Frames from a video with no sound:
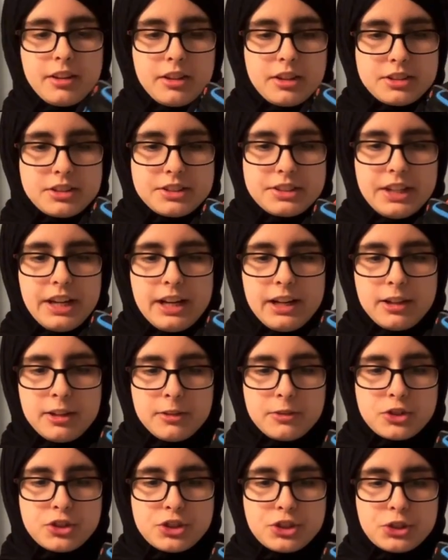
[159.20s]
the style
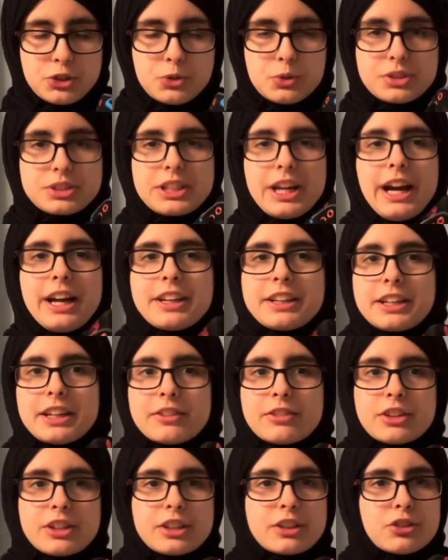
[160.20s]
of shoe is kind of
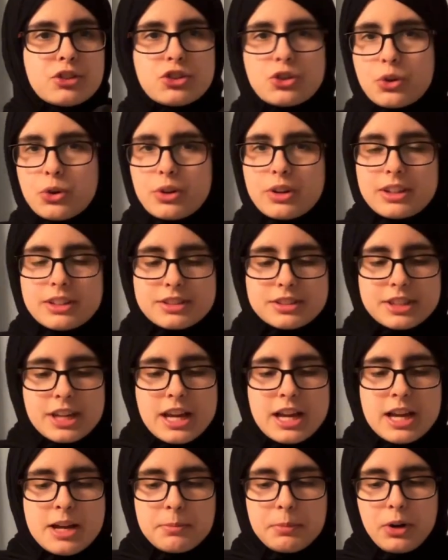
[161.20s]
giving Jordans,
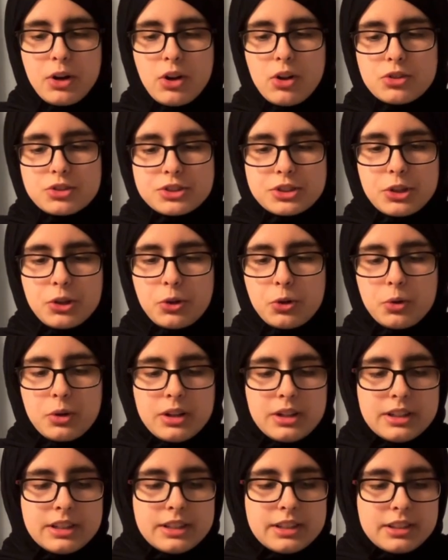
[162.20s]
but also
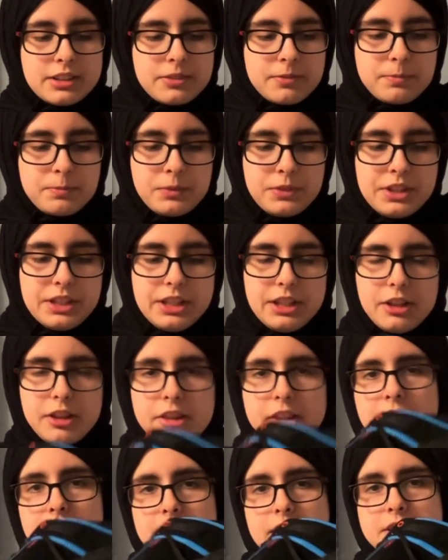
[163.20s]
the
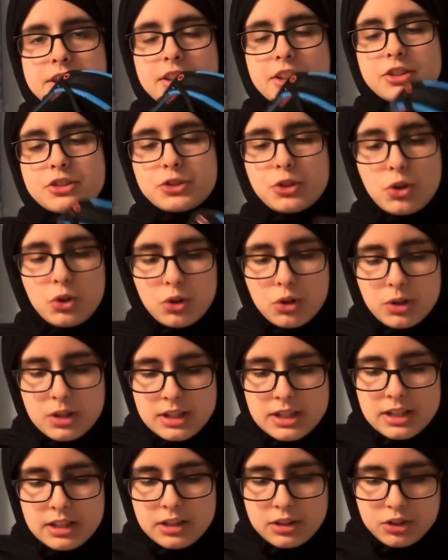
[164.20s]
thickness of the sole
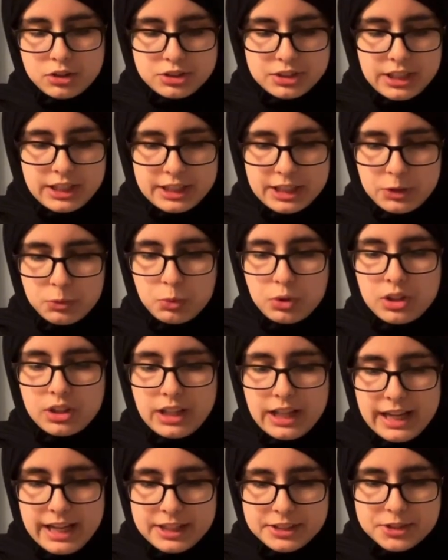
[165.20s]
looks like it will
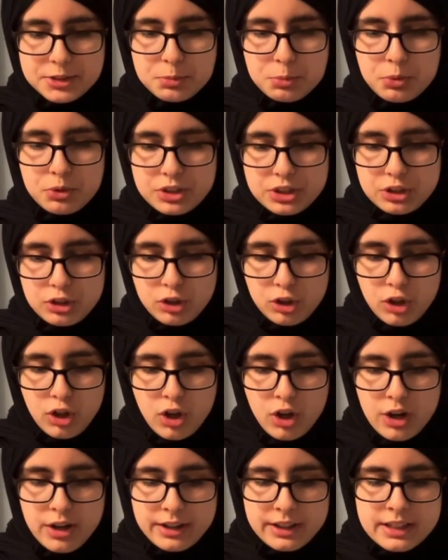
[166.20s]
last pretty
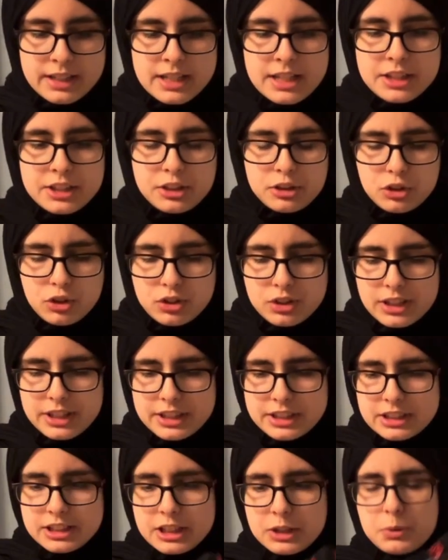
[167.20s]
long. They look
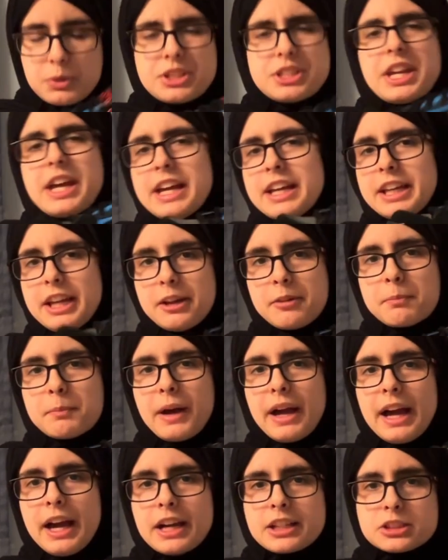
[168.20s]
like they would take
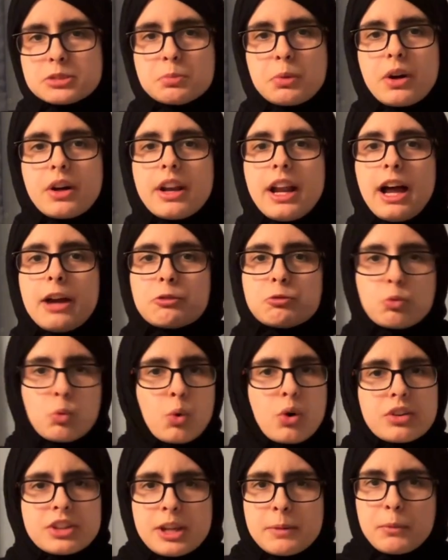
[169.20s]
impact, but I've
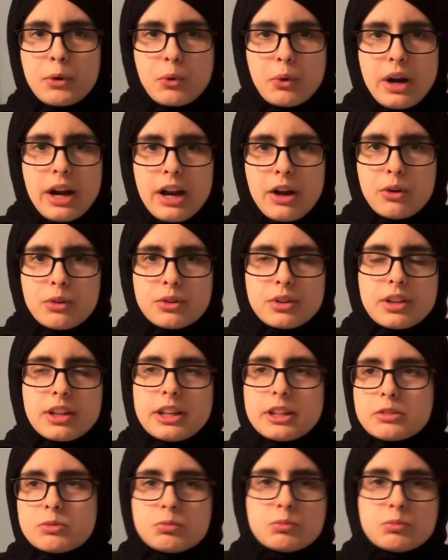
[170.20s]
worn them around, like